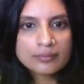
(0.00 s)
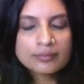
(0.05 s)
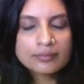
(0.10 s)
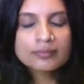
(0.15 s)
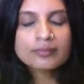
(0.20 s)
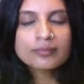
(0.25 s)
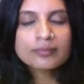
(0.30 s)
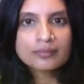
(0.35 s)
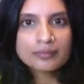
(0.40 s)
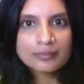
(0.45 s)

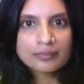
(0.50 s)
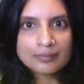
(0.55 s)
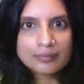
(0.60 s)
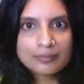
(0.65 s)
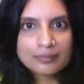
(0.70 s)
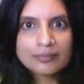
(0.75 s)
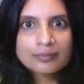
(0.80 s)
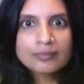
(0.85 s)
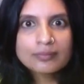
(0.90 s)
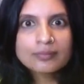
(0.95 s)

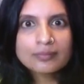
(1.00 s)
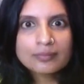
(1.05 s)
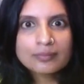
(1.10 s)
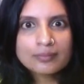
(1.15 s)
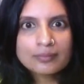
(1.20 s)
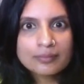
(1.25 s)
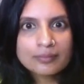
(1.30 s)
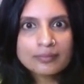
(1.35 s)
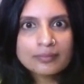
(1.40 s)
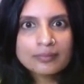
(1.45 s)

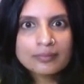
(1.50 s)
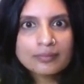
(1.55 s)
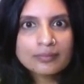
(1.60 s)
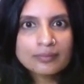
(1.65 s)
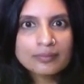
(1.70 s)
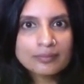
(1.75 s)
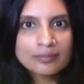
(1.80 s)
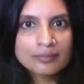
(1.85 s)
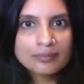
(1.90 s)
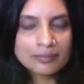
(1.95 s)

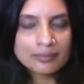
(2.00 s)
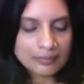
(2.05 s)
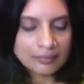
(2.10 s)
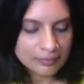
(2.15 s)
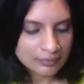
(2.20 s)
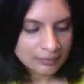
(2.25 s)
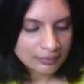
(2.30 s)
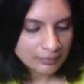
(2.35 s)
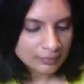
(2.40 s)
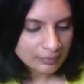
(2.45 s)

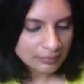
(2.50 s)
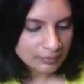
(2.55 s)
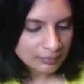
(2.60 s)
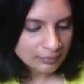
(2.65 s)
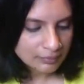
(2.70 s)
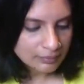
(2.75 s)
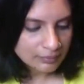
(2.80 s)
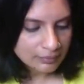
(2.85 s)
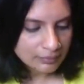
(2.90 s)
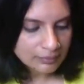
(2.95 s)

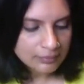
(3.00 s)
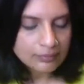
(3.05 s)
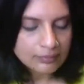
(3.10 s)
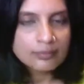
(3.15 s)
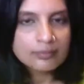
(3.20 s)
[no speech]